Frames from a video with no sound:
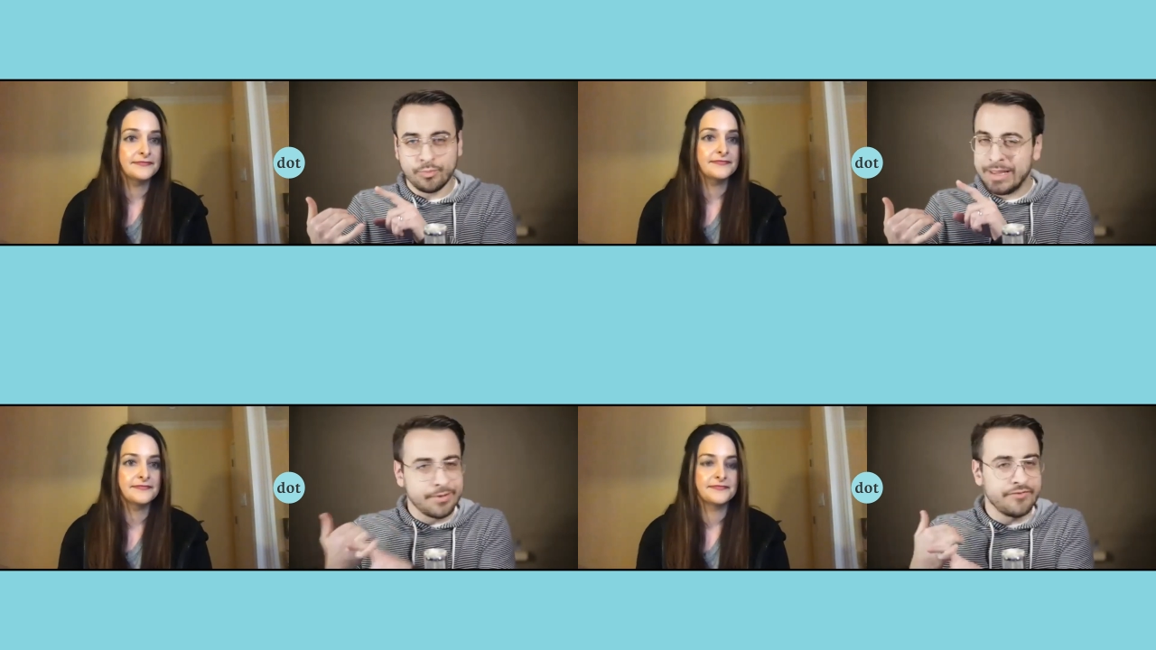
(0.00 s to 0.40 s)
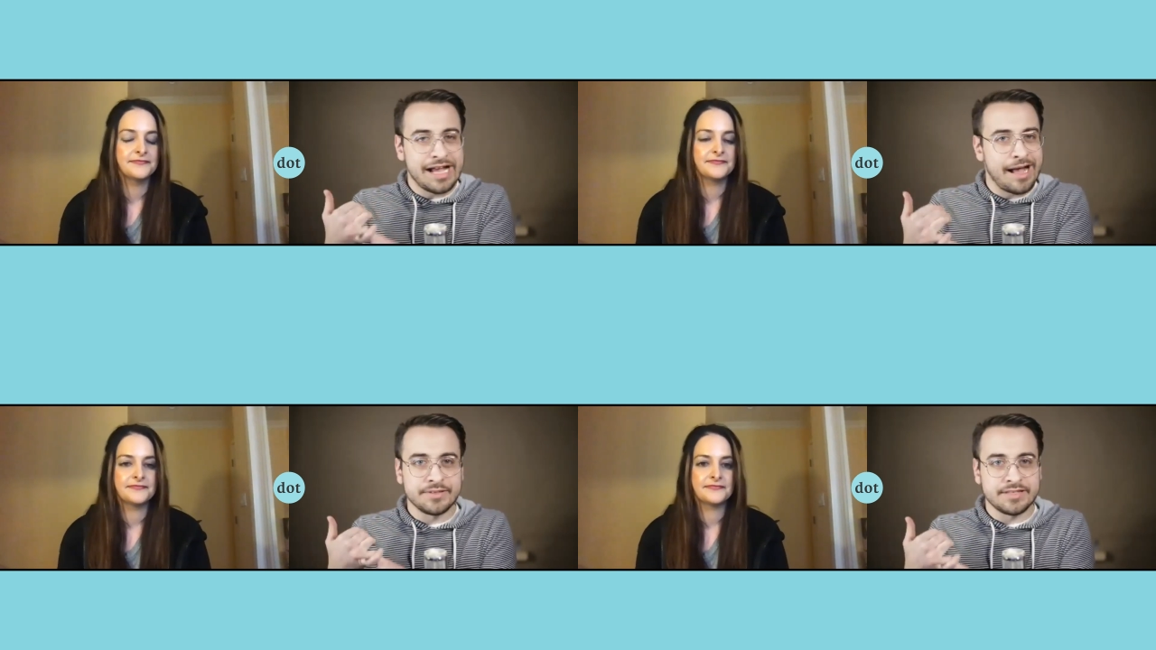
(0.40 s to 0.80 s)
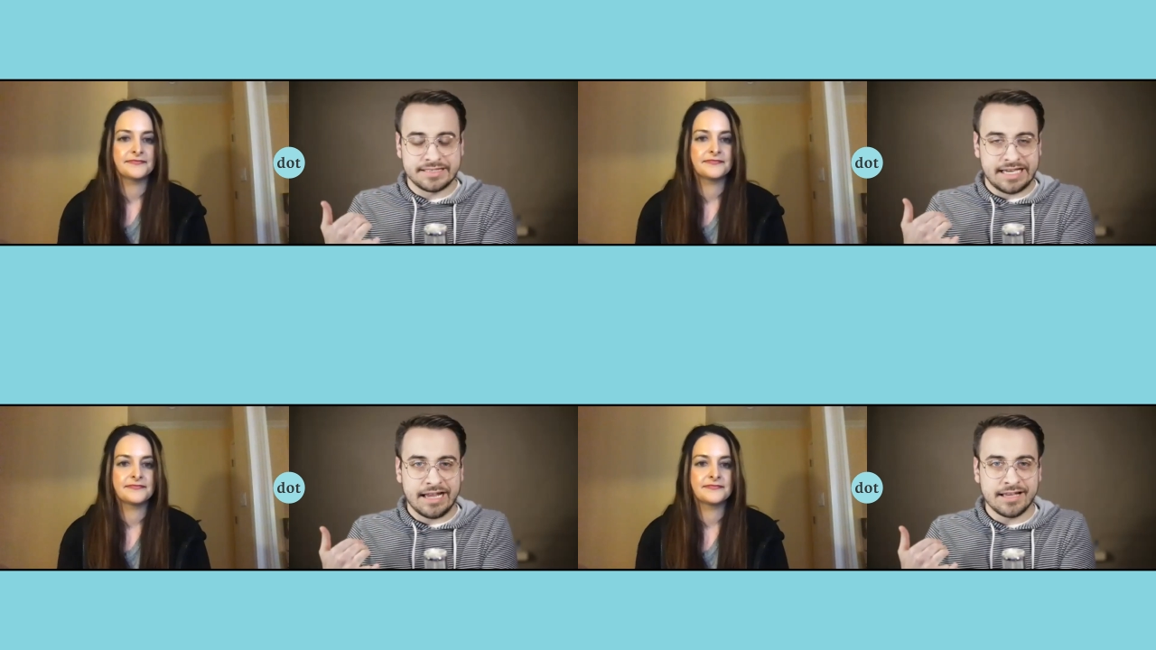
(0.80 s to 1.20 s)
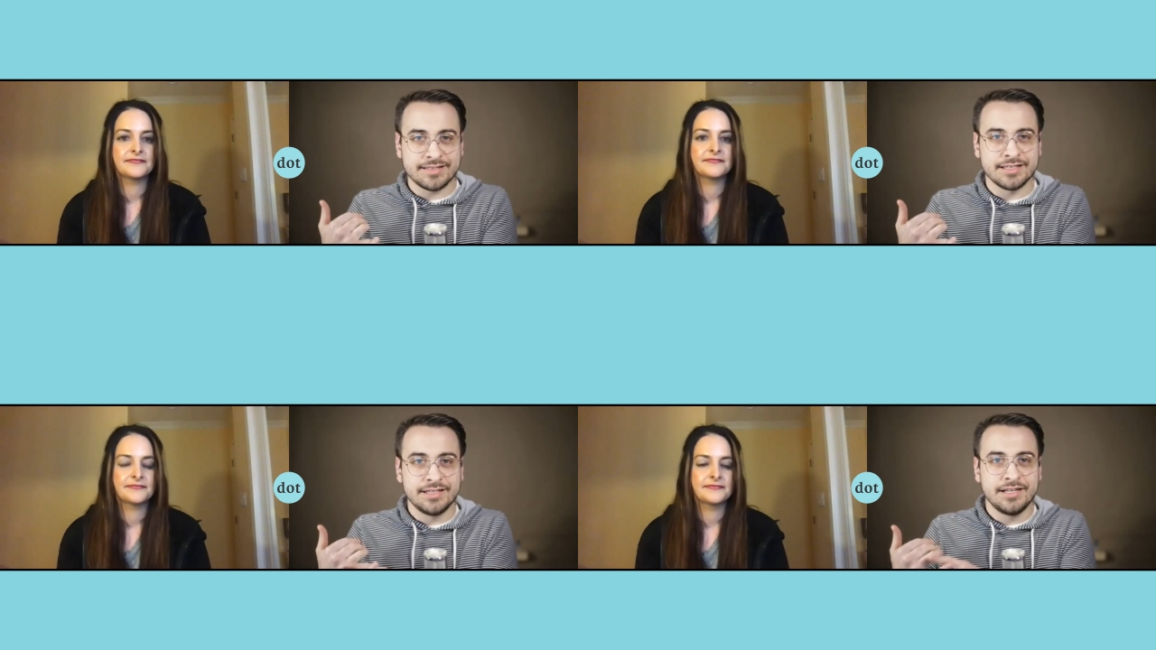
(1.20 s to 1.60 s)
Speaker 1: people of the opposite
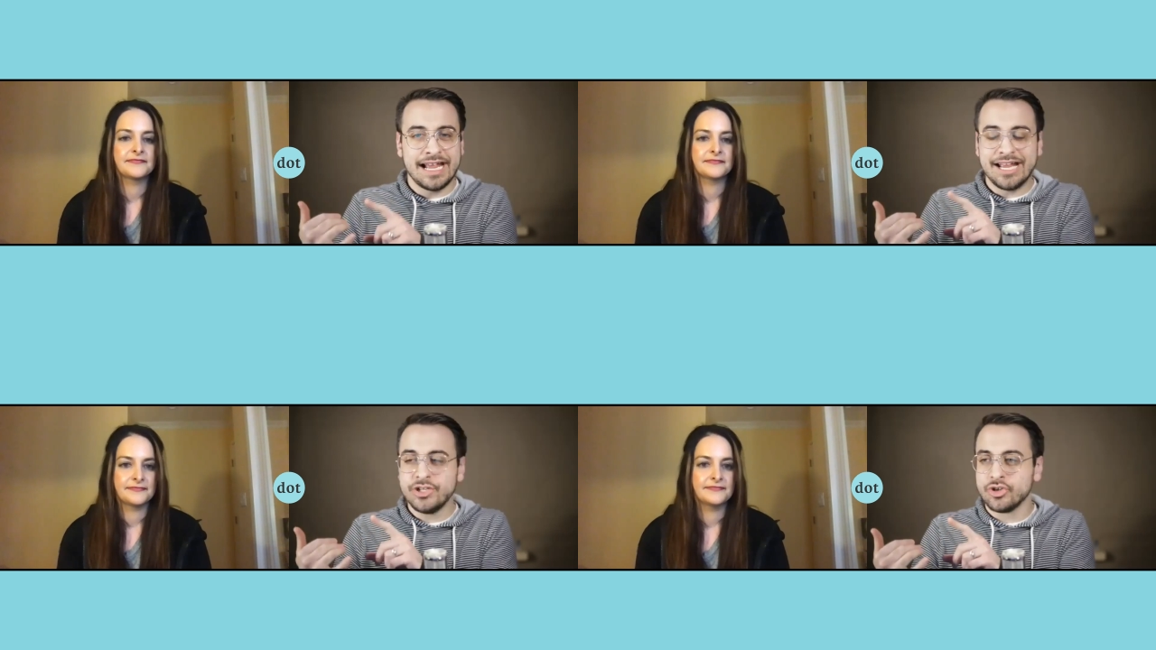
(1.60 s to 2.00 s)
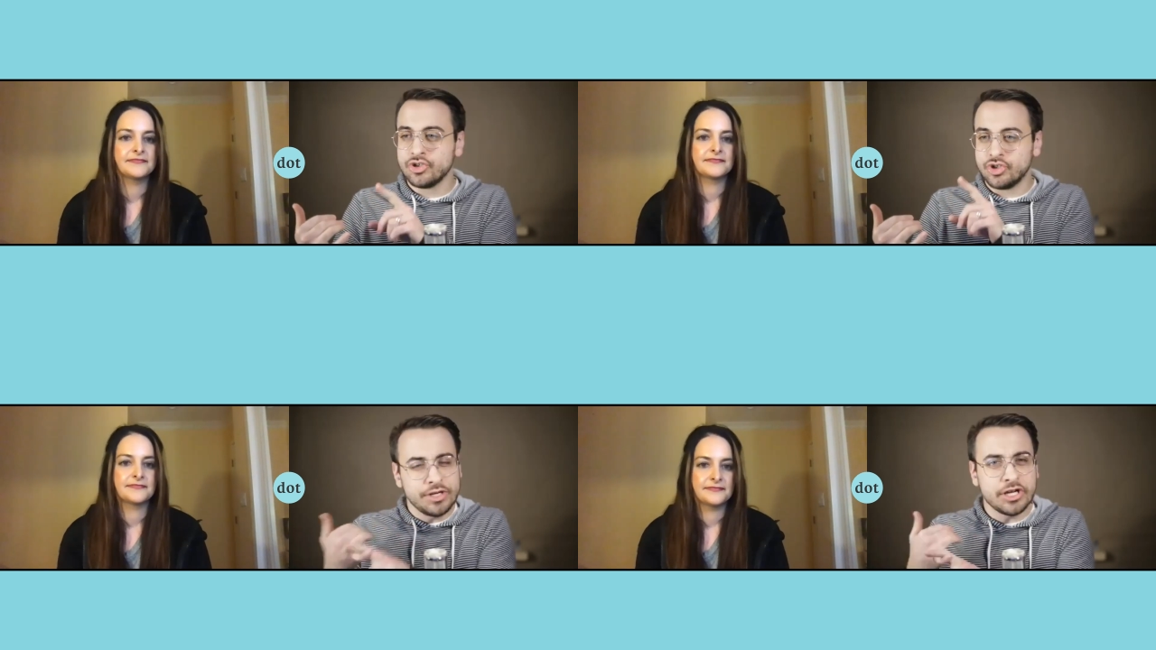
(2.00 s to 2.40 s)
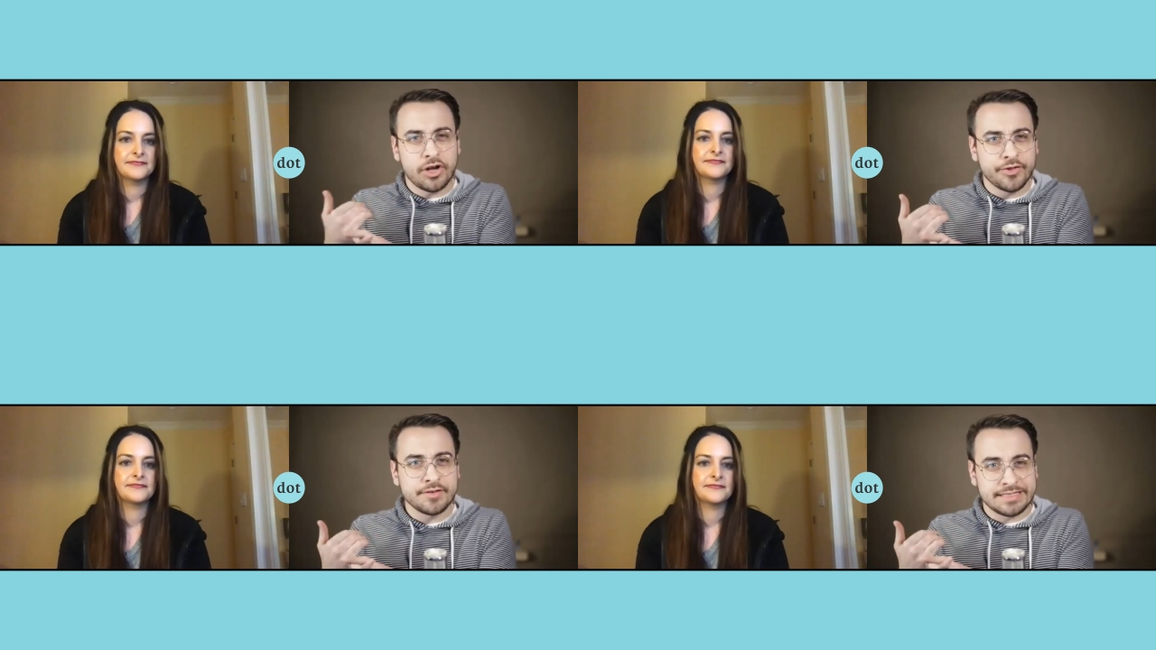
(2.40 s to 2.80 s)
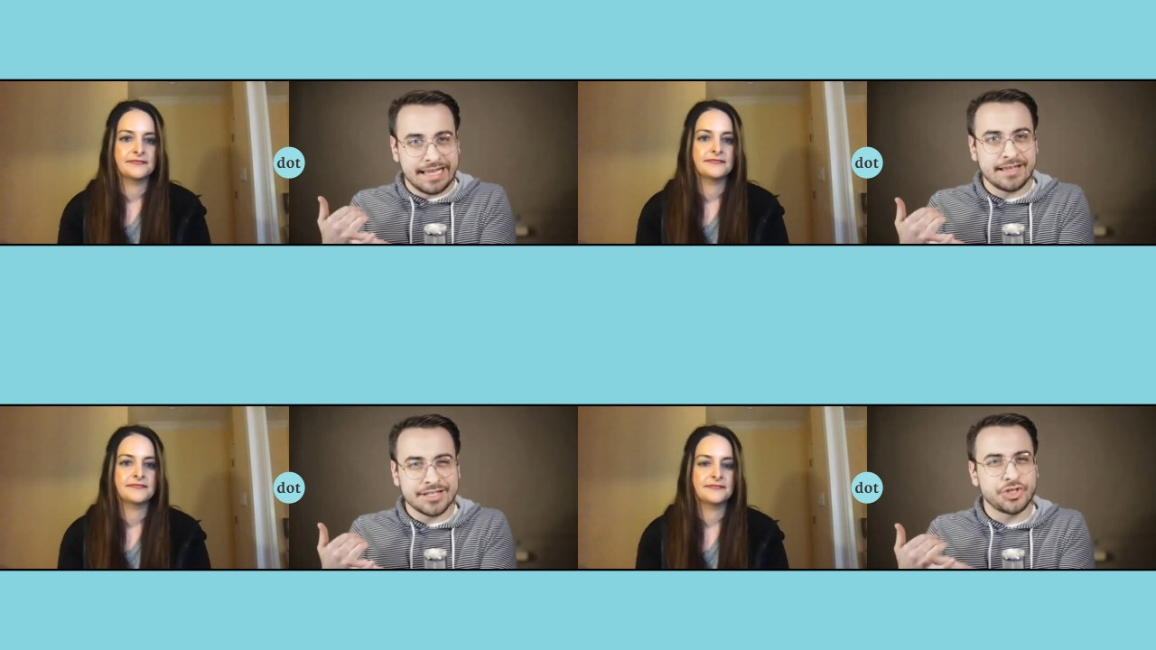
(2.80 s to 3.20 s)
sex and you're doing all those things,